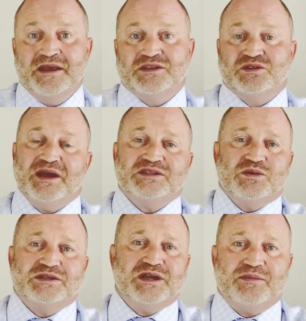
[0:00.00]
So that's
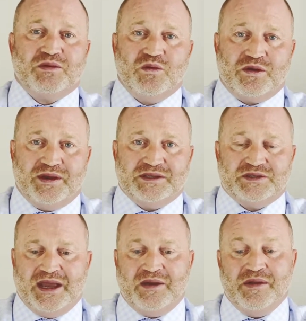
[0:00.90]
what a stop work order is.
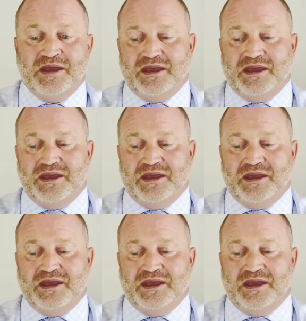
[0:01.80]
Now,